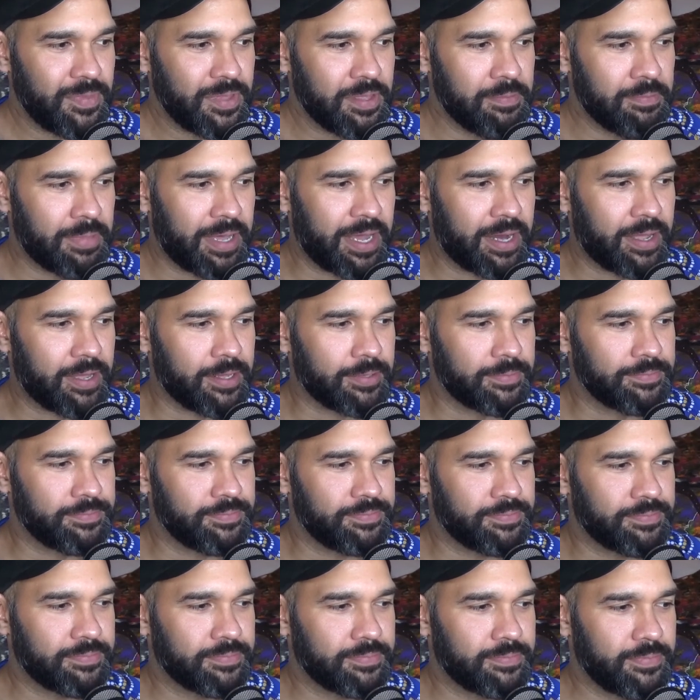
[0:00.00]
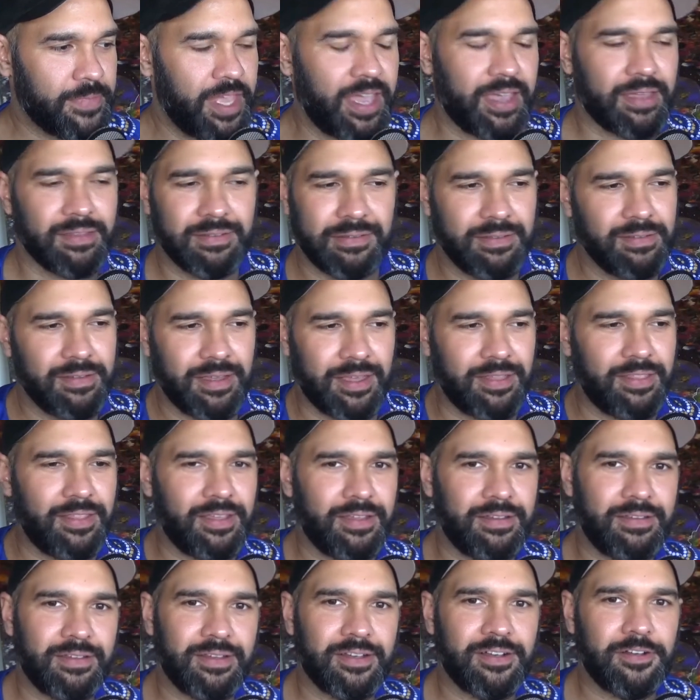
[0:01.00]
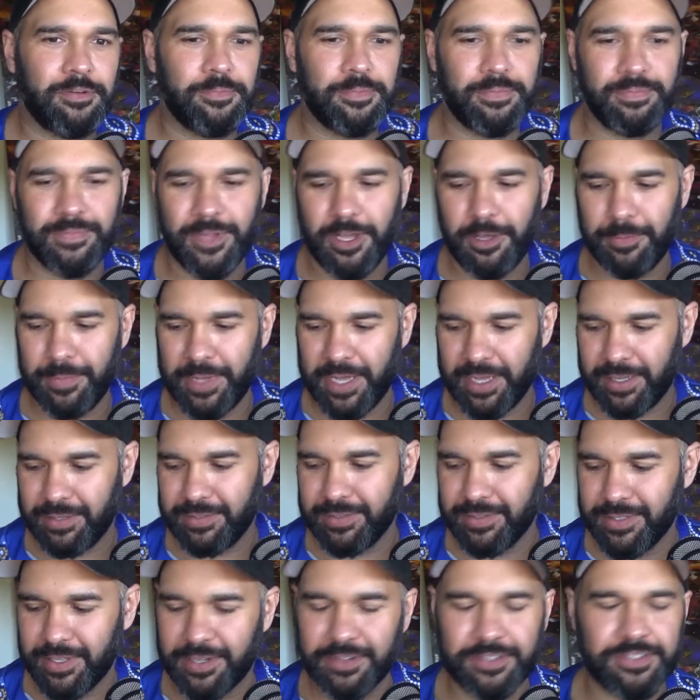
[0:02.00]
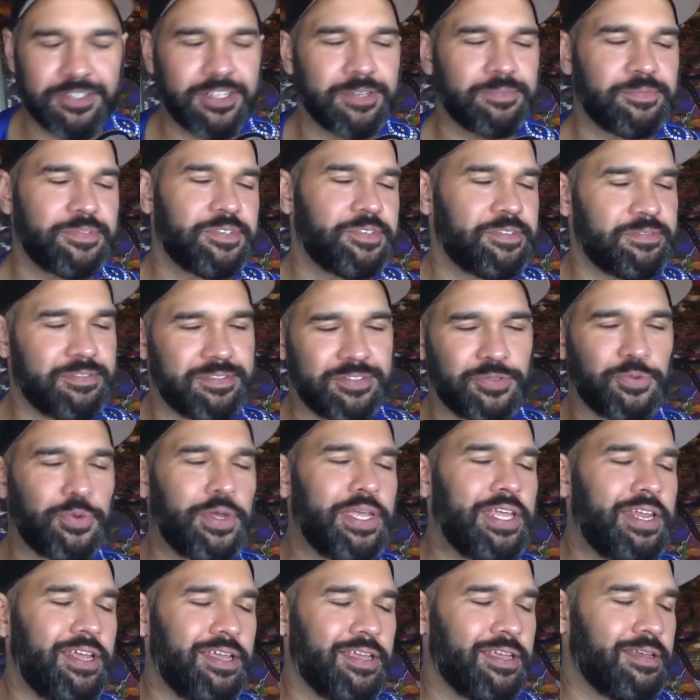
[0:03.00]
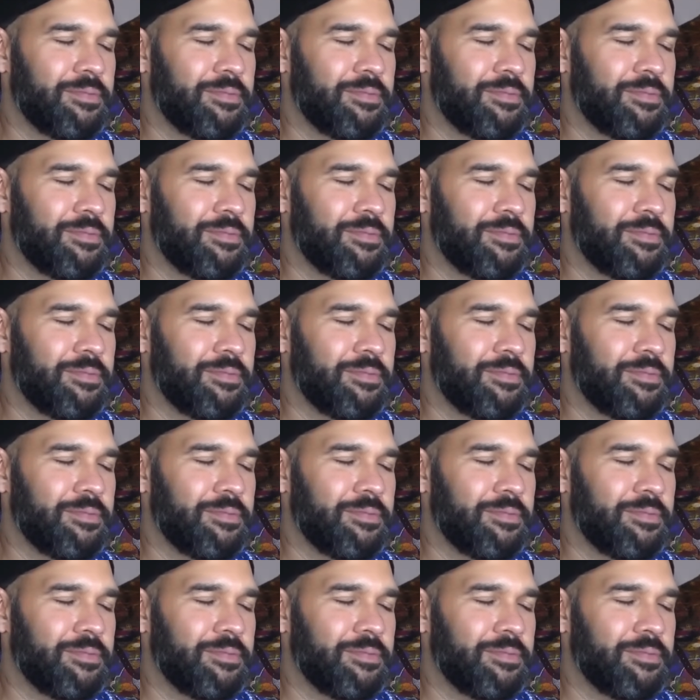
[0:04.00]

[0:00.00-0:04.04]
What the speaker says: But and then old mate Donald Trump's tweeting